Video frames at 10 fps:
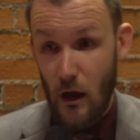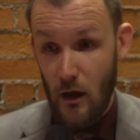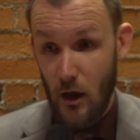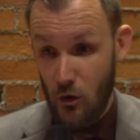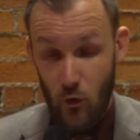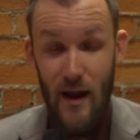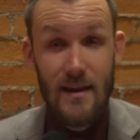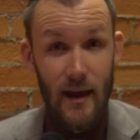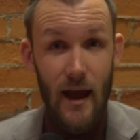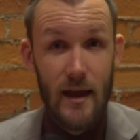a
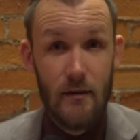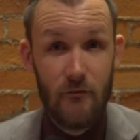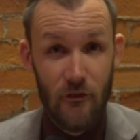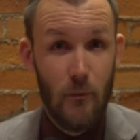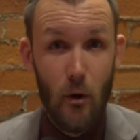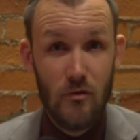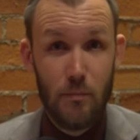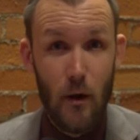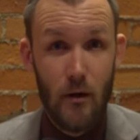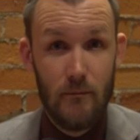great night for the most
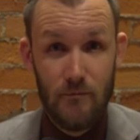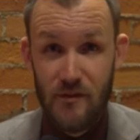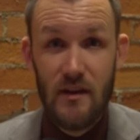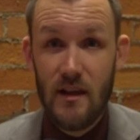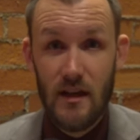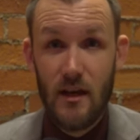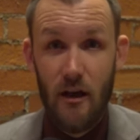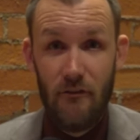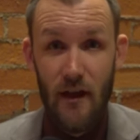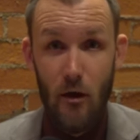part. Didn't get
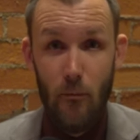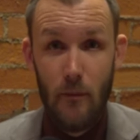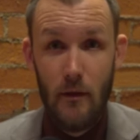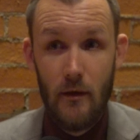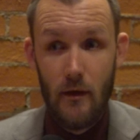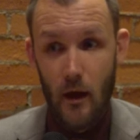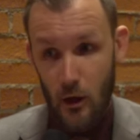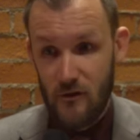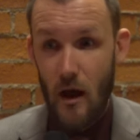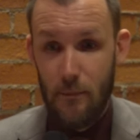enough help.
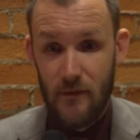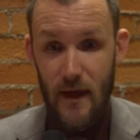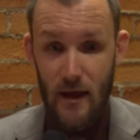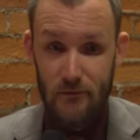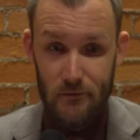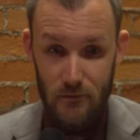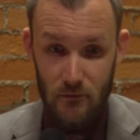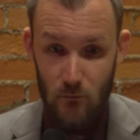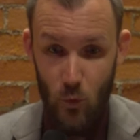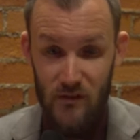On top of that,
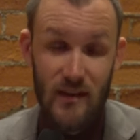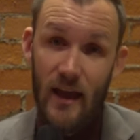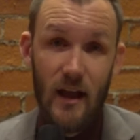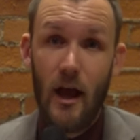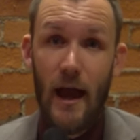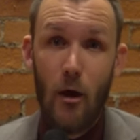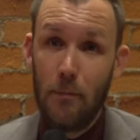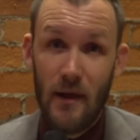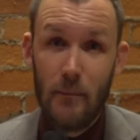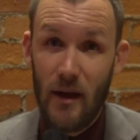once again, got
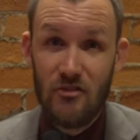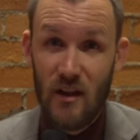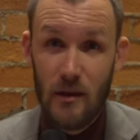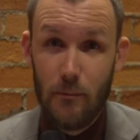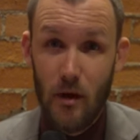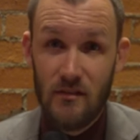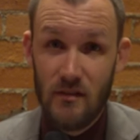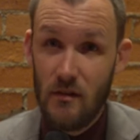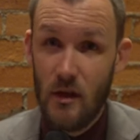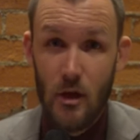outplayed by Jalen
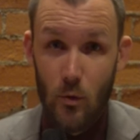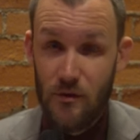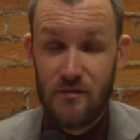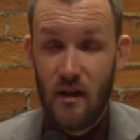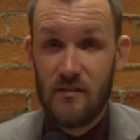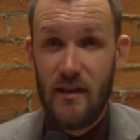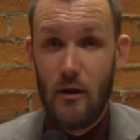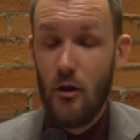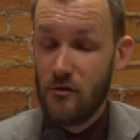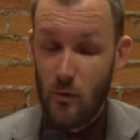Brunson. We'll discuss that
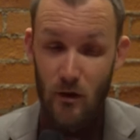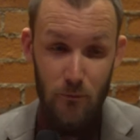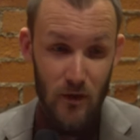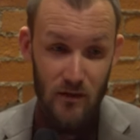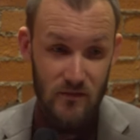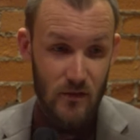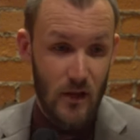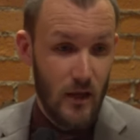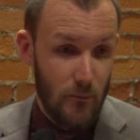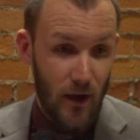all as well, plus
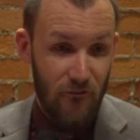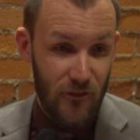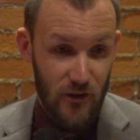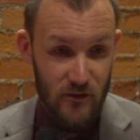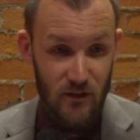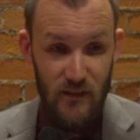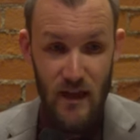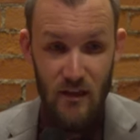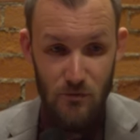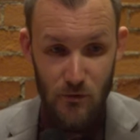my feelings on the
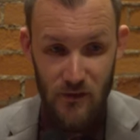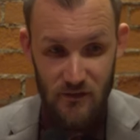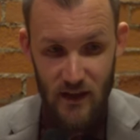A's moving to